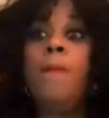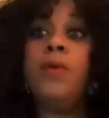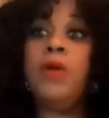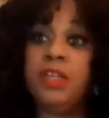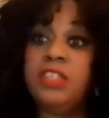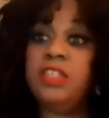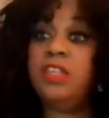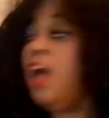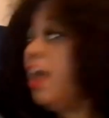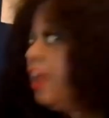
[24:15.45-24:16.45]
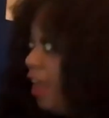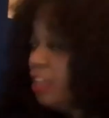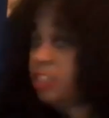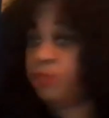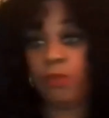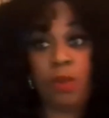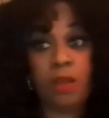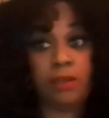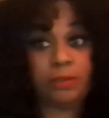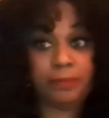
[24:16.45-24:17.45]
book. See, I asked for
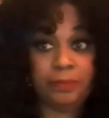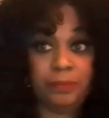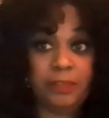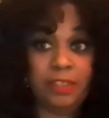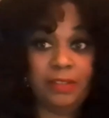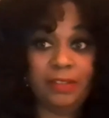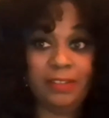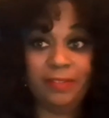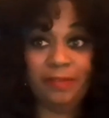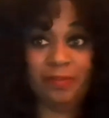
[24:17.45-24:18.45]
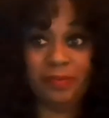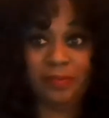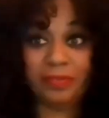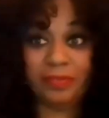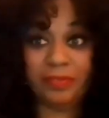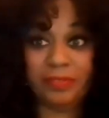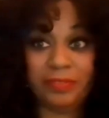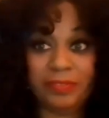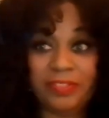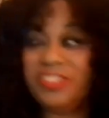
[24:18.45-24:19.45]
one. Maybe there.
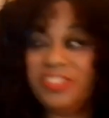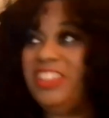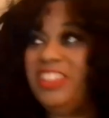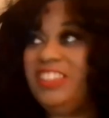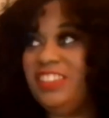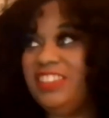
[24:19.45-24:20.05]
Well, make